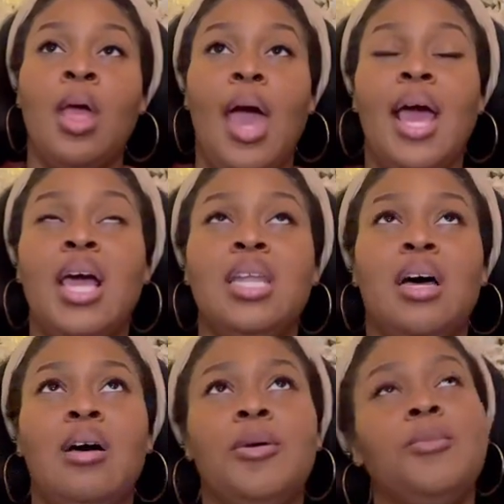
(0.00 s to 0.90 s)
and
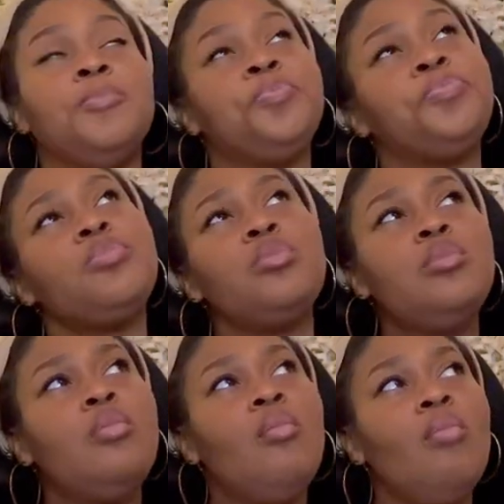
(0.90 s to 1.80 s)
um
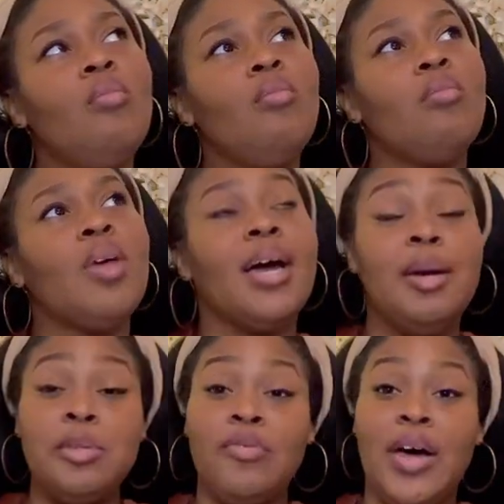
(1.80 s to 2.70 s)

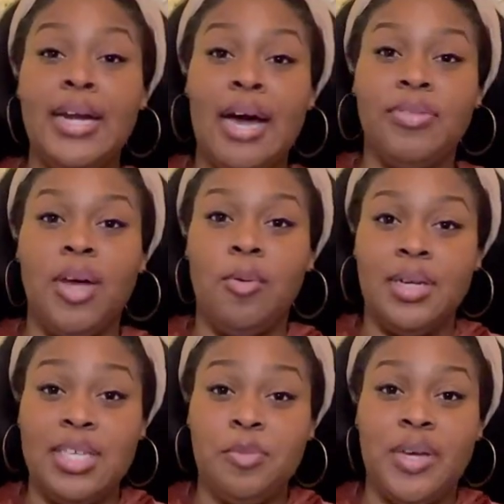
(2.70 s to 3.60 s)
come to find out that one
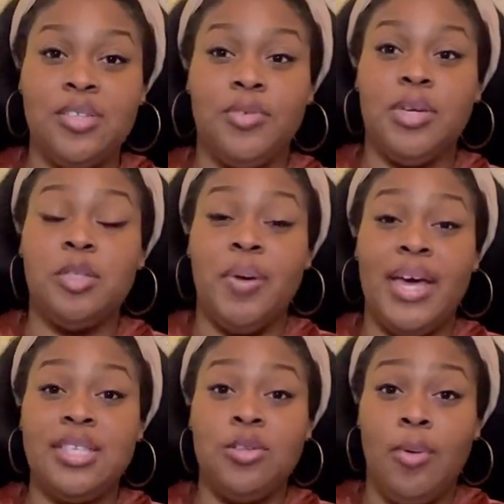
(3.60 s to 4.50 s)
of his best friends
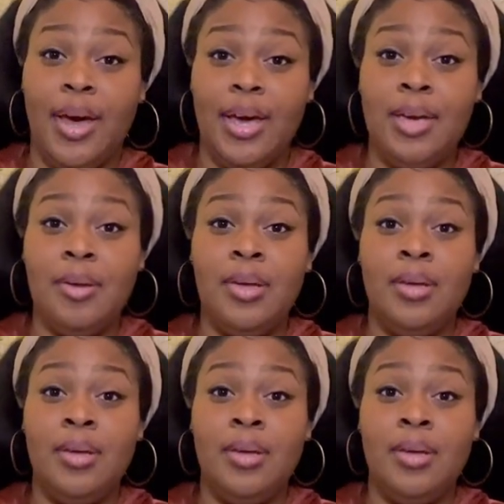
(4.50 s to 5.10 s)
passed away.